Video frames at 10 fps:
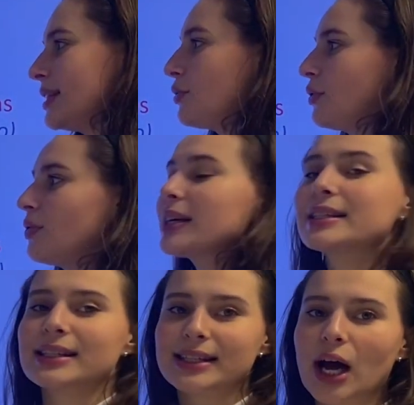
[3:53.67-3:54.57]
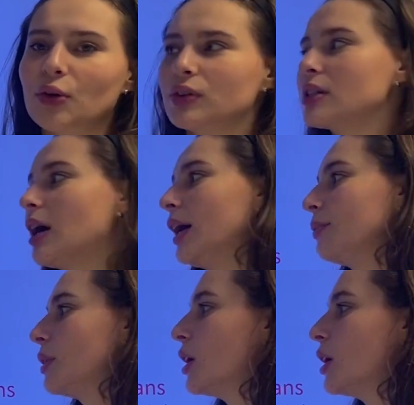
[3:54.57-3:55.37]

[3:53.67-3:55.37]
different things to tell the time.